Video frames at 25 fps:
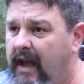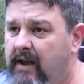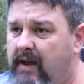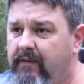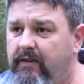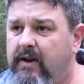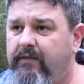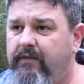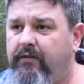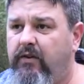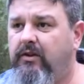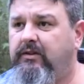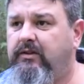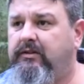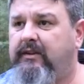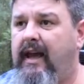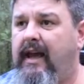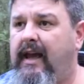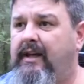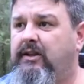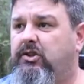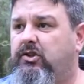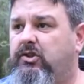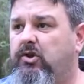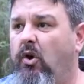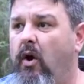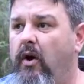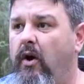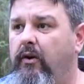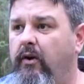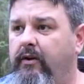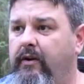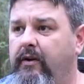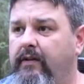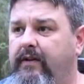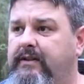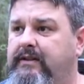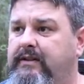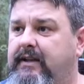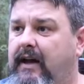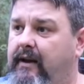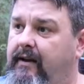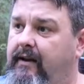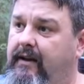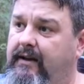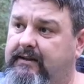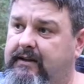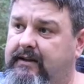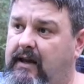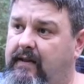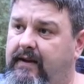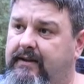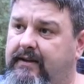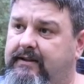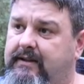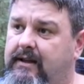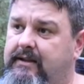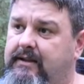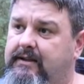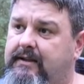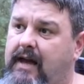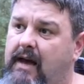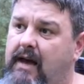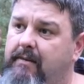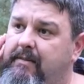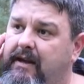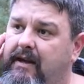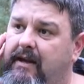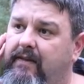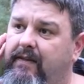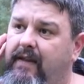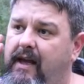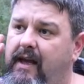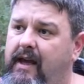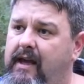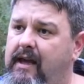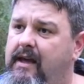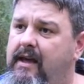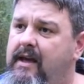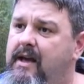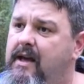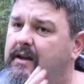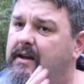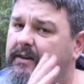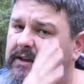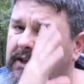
Even if you stand side onto the sun, let's say the sun's coming in there,